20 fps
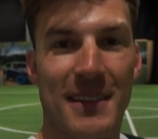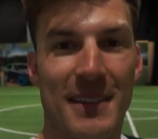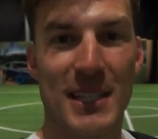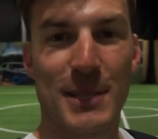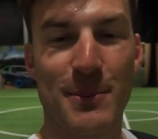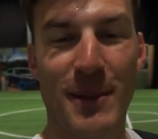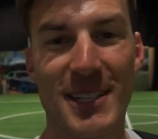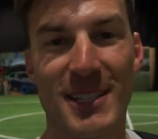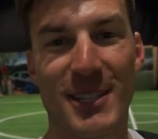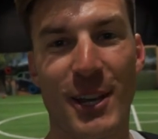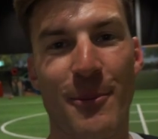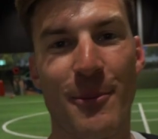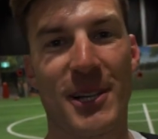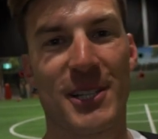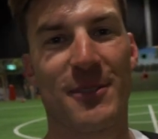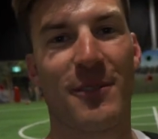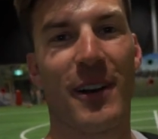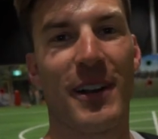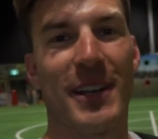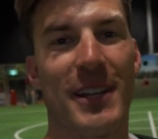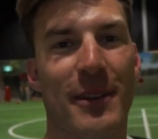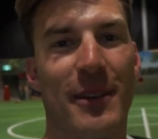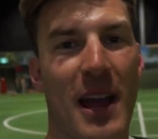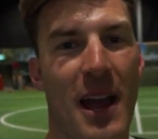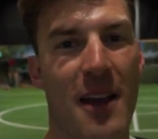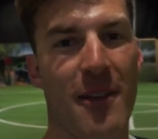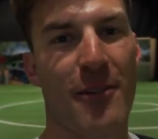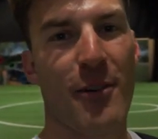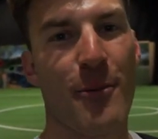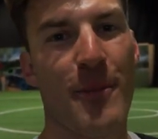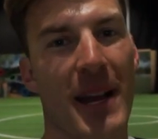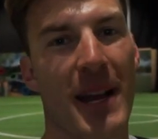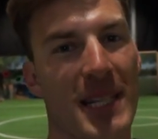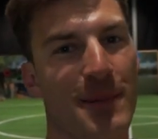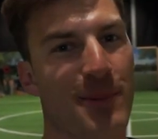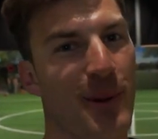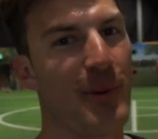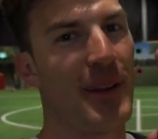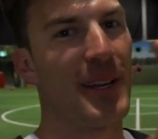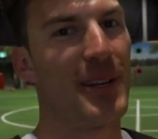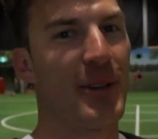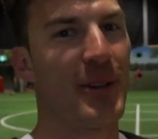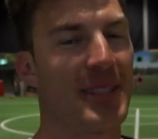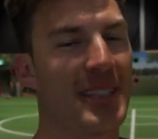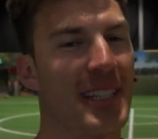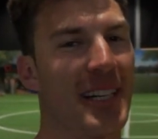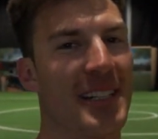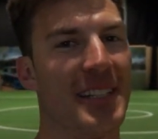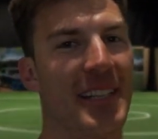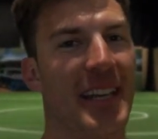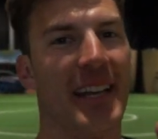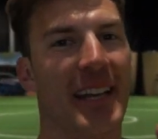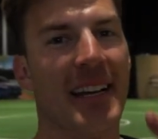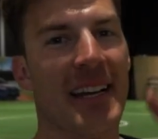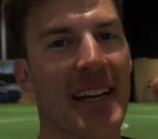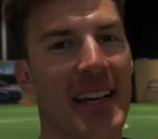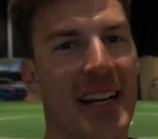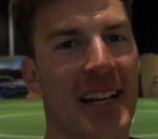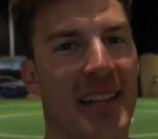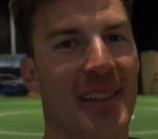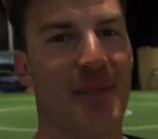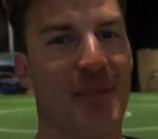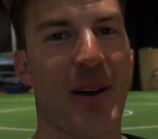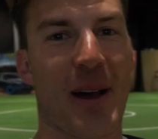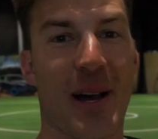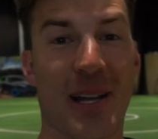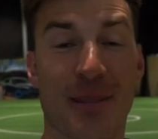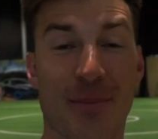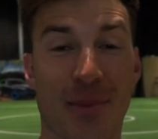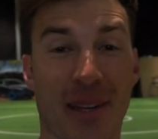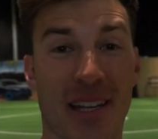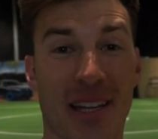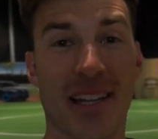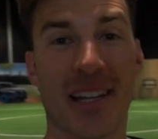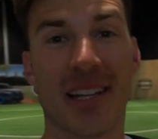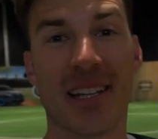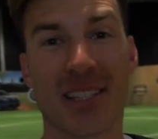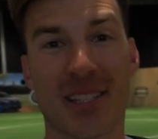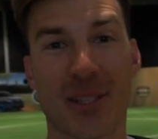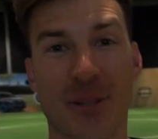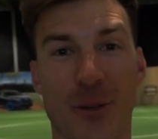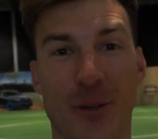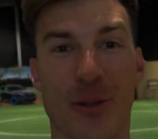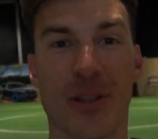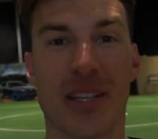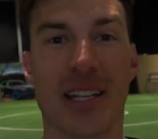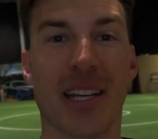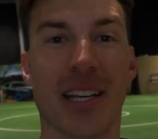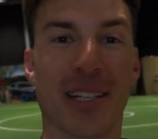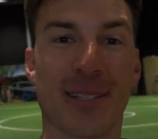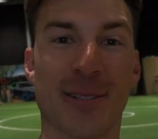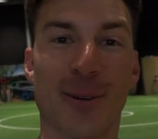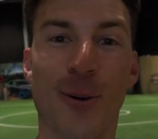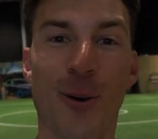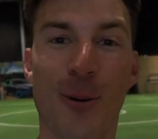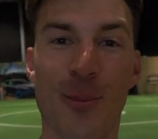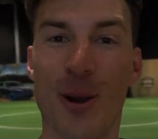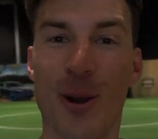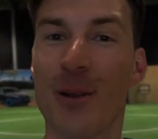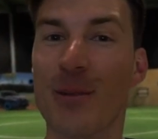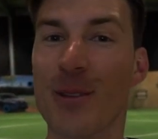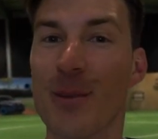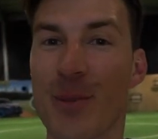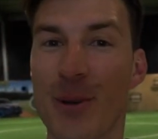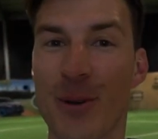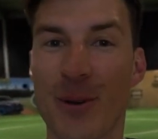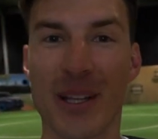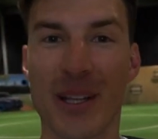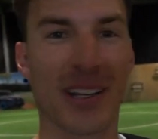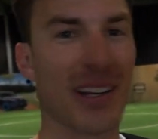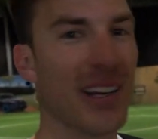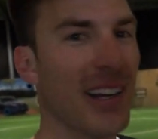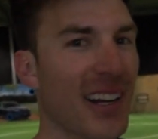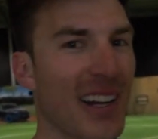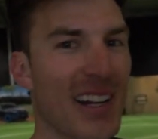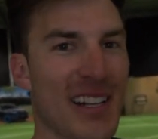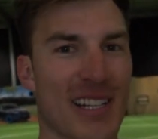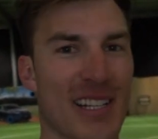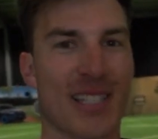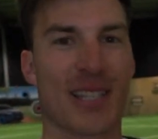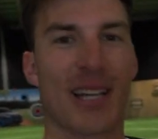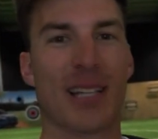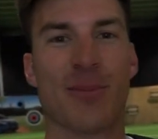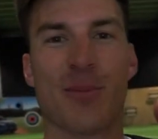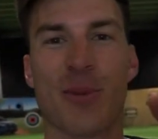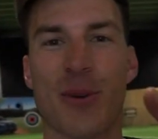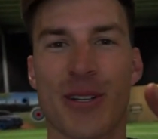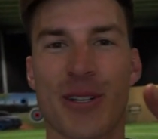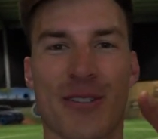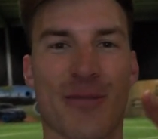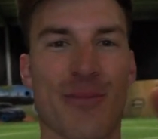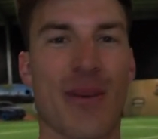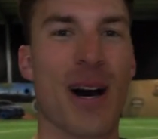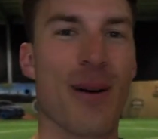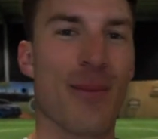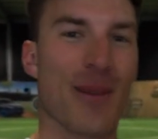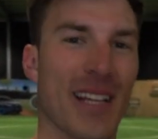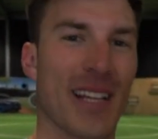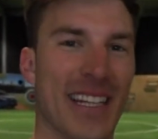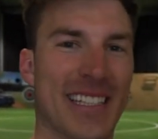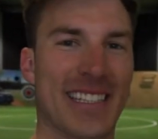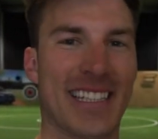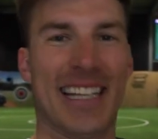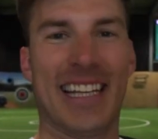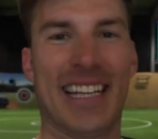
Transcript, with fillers: This has been so much fun here at AFL Max, but we're not done yet. They've asked me to kick a torp over the building, just like the boys from Marmalade did.